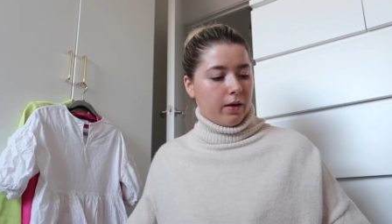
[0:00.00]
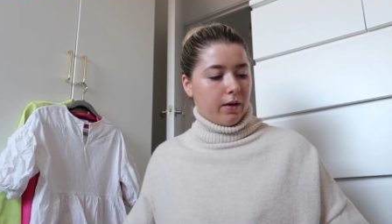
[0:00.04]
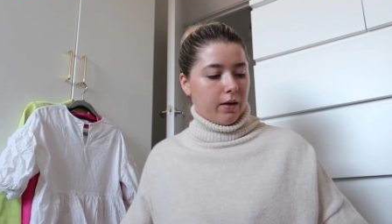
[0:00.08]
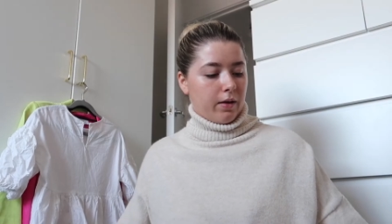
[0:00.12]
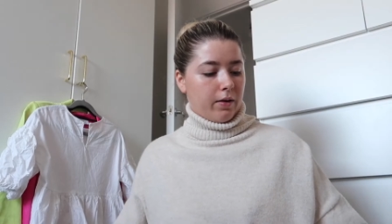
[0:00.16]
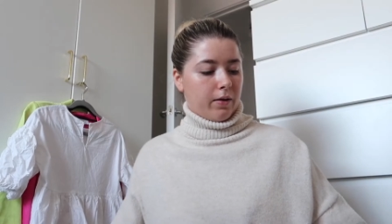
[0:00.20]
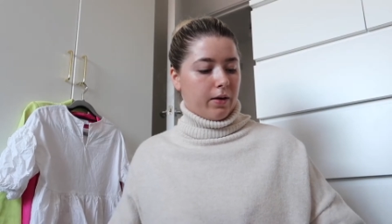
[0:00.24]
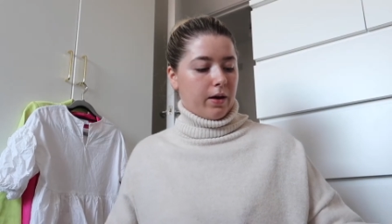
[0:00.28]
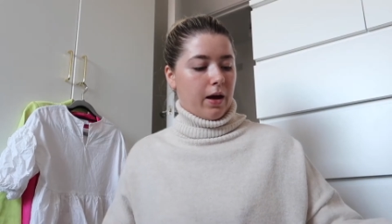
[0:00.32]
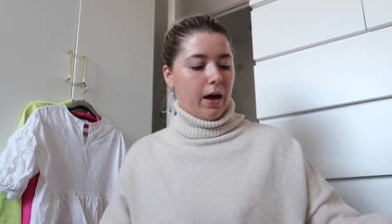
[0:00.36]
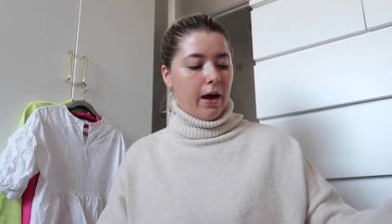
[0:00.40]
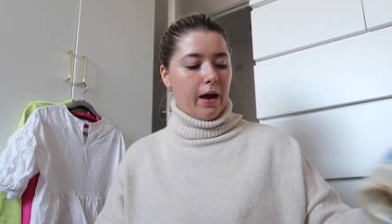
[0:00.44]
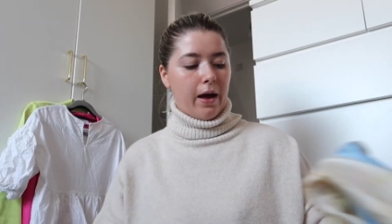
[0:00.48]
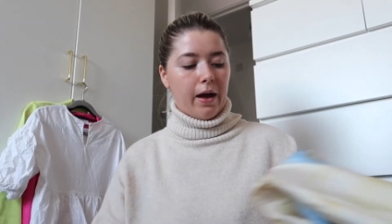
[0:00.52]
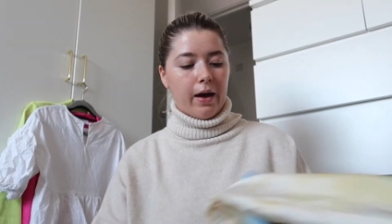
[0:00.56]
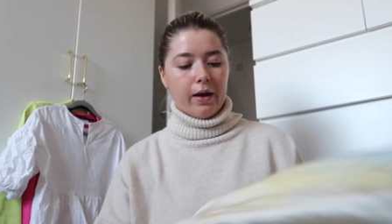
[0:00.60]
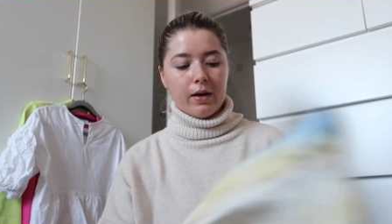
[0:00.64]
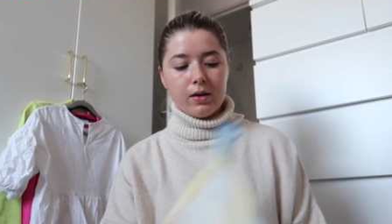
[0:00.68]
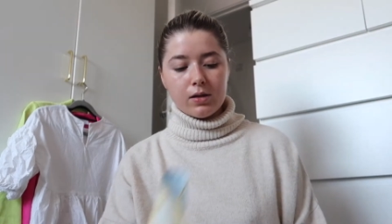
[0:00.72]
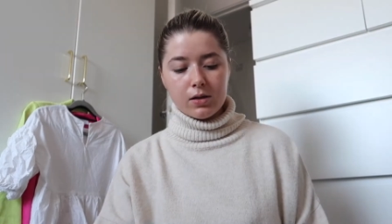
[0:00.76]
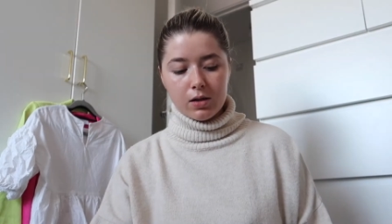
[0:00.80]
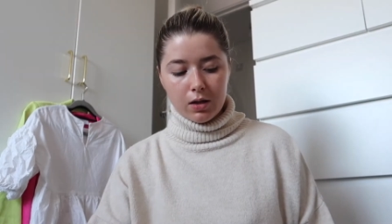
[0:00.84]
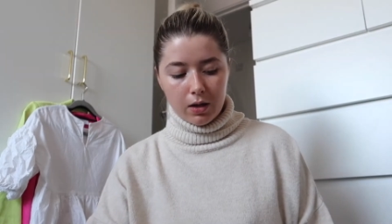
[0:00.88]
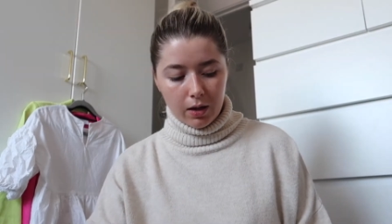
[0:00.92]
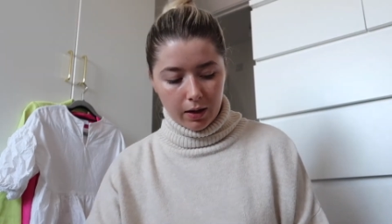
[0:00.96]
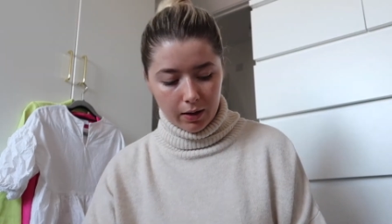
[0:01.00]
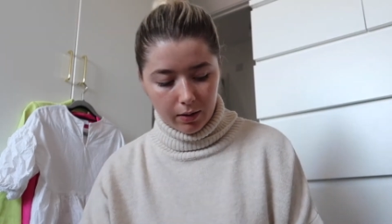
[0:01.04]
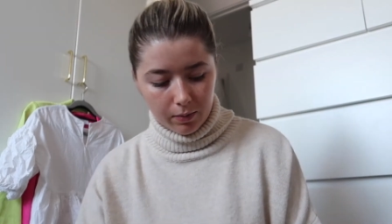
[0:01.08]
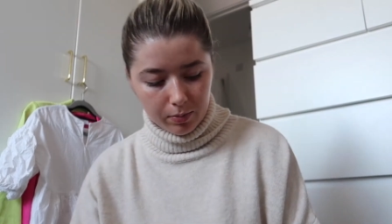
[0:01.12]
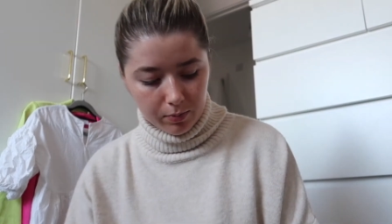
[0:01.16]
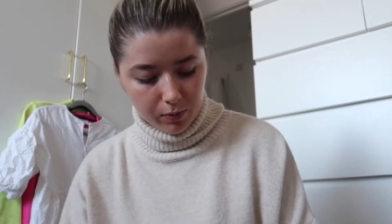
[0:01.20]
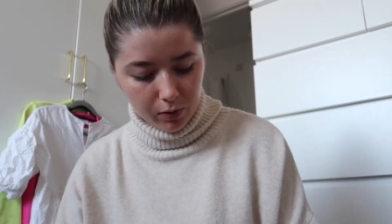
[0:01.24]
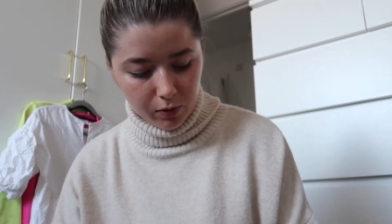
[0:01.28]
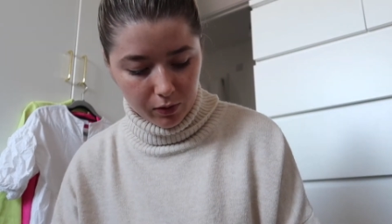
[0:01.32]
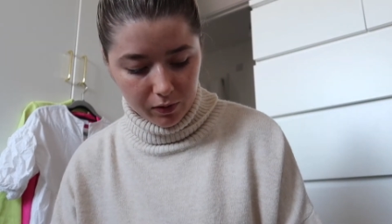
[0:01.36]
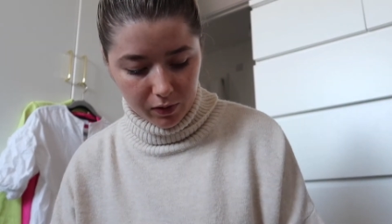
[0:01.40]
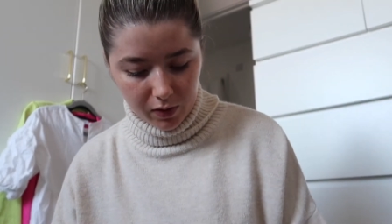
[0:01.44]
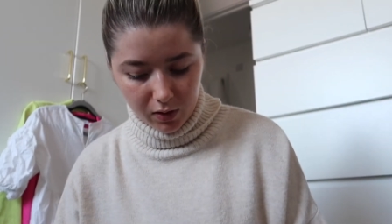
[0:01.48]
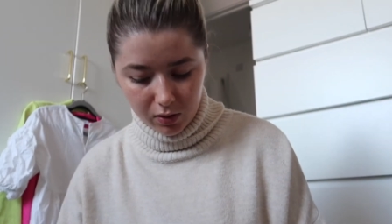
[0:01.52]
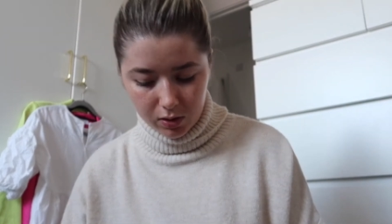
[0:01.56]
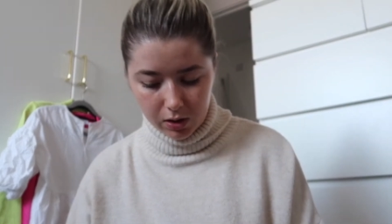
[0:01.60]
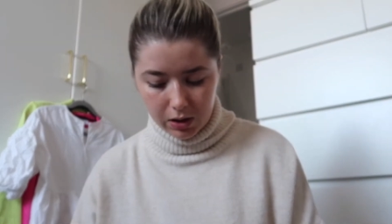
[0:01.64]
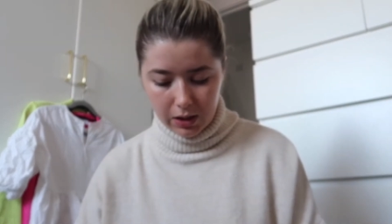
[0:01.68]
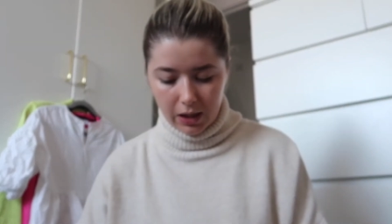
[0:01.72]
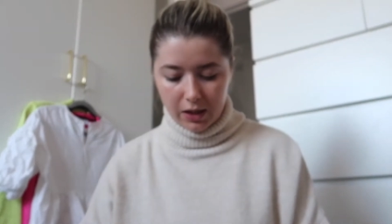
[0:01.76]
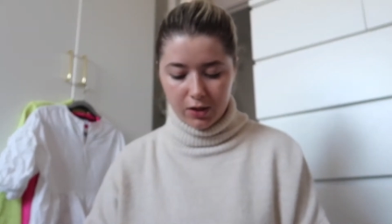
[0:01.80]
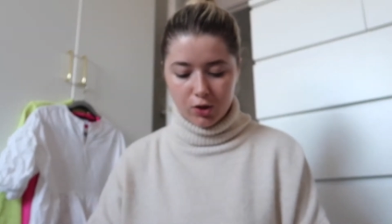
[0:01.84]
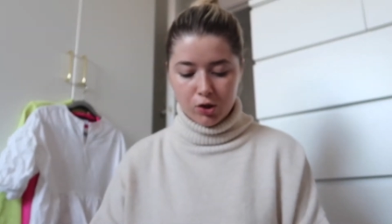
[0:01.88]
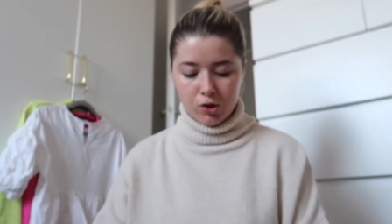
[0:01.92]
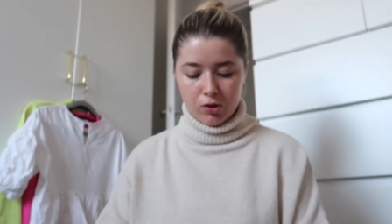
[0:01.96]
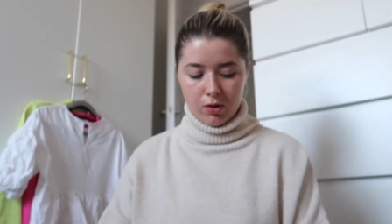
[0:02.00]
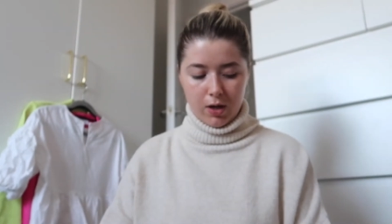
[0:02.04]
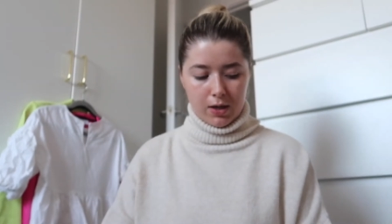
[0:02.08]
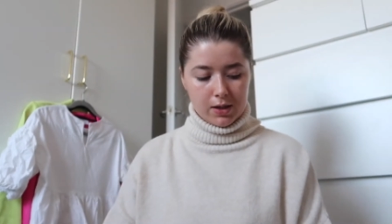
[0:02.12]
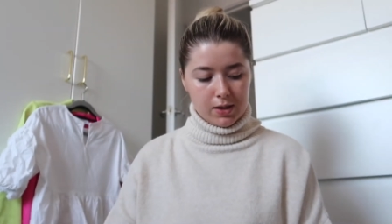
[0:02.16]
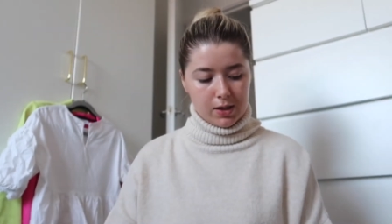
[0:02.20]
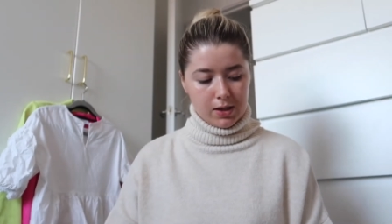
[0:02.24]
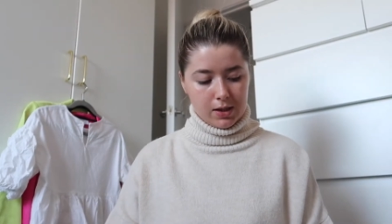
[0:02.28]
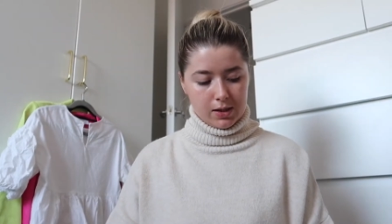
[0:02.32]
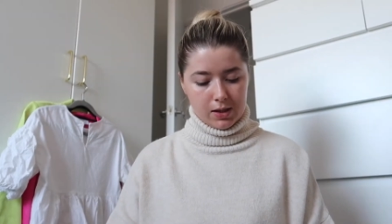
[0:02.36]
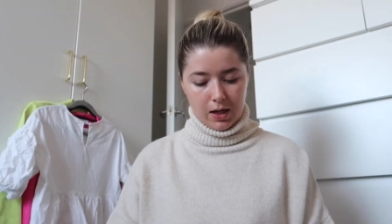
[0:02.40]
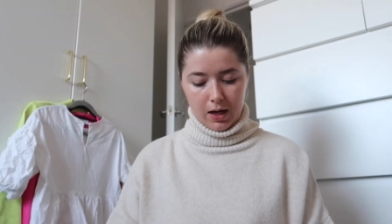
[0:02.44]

Okay, so like moving on to like dresses